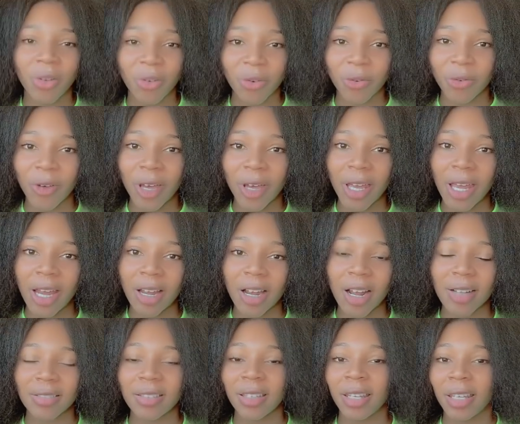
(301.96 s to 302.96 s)
to fight and
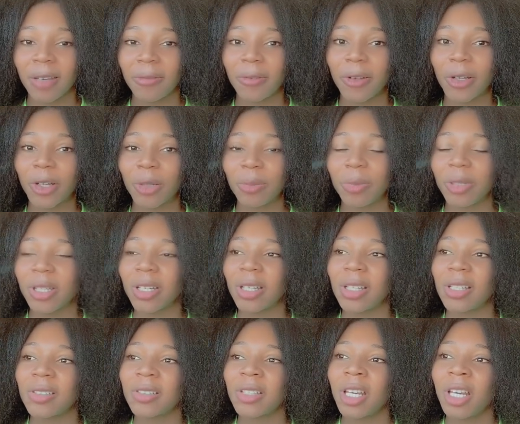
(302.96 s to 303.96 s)
not to give up
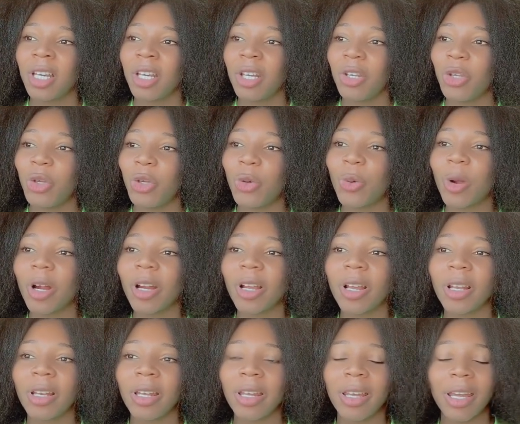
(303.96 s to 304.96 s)
because you are
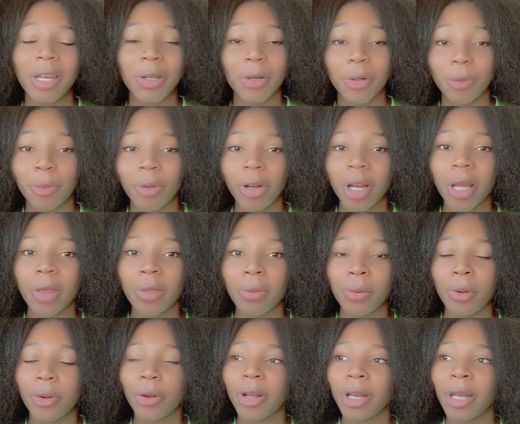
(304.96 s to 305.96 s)
going to get your breakthrough.
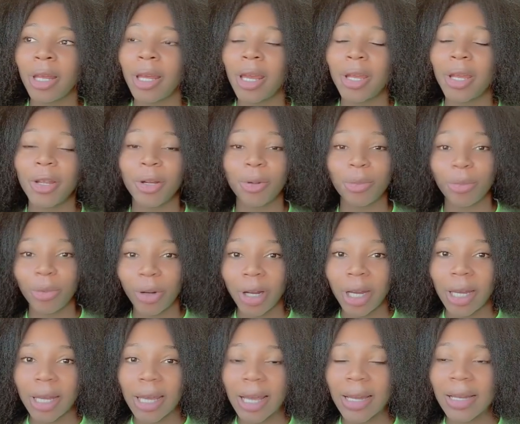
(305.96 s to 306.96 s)
You're going to get your
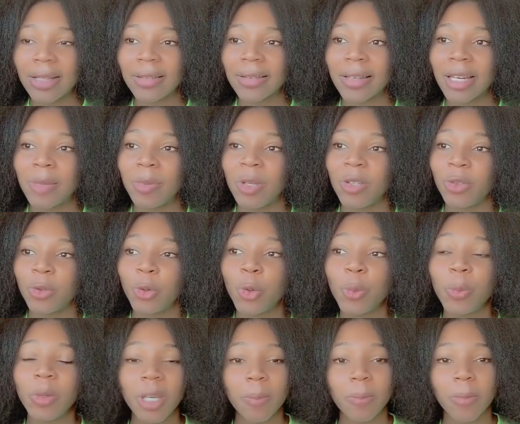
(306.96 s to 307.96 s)
break. And it's going to be two
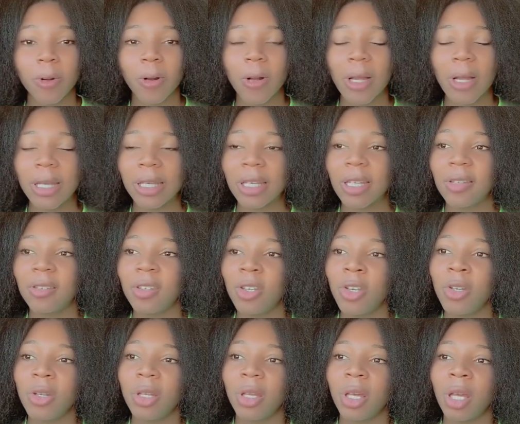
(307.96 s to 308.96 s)
people. And
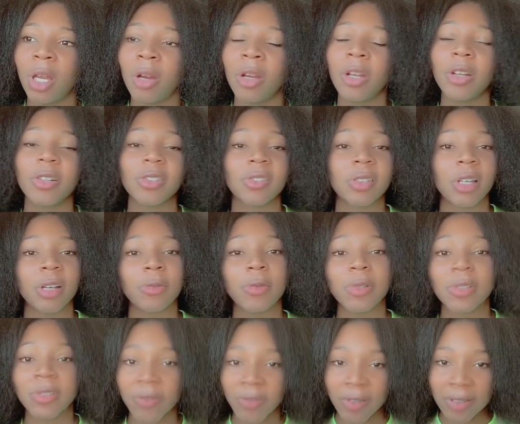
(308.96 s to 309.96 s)
continue to carry yourself
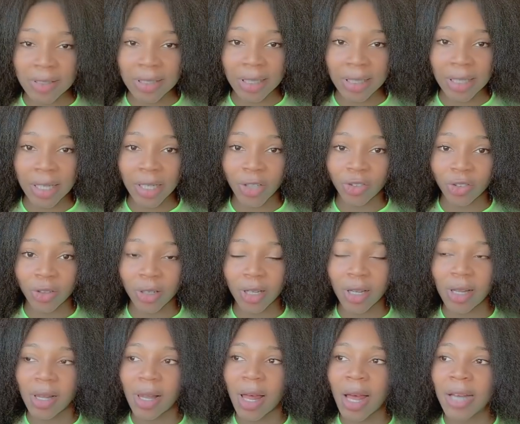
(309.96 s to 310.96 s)
with sophistication
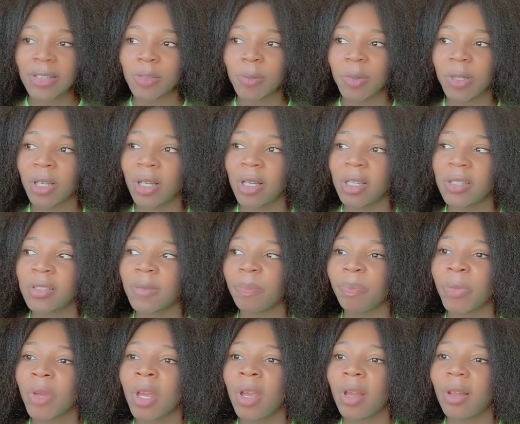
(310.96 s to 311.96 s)
and class because,
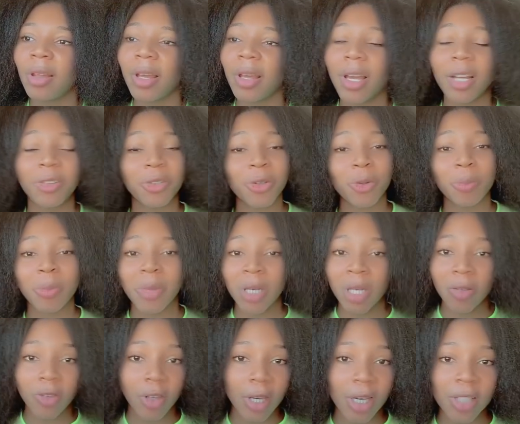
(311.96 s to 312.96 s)
like I told
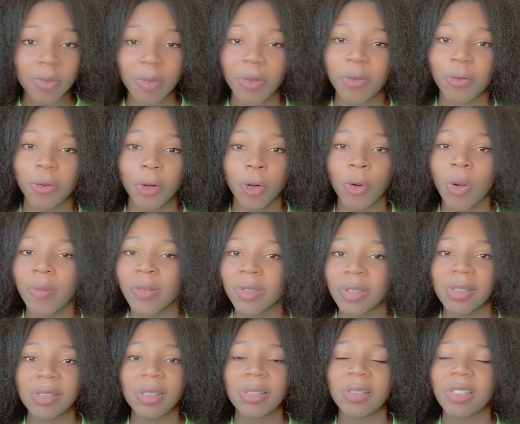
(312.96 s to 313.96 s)
many of you guys before, whoever's
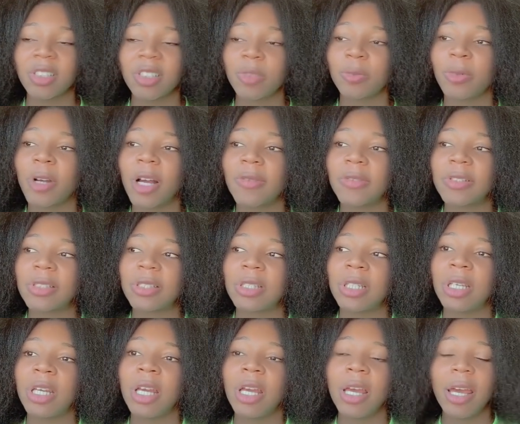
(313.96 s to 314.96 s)
listening to this
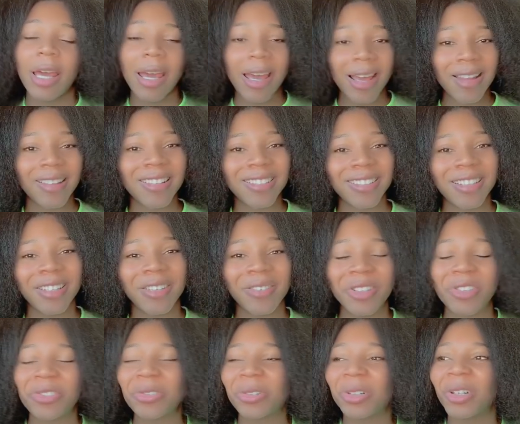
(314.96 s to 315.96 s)
prophecy and this
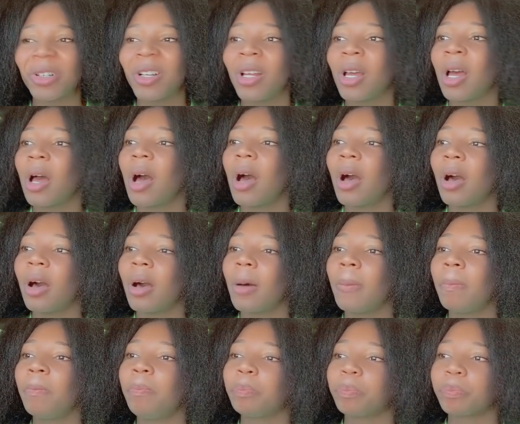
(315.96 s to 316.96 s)
individual,
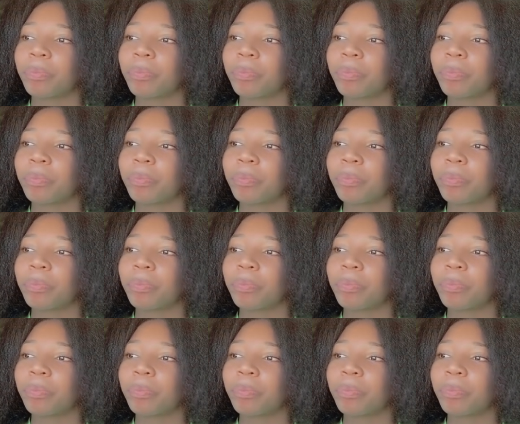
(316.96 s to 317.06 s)
um,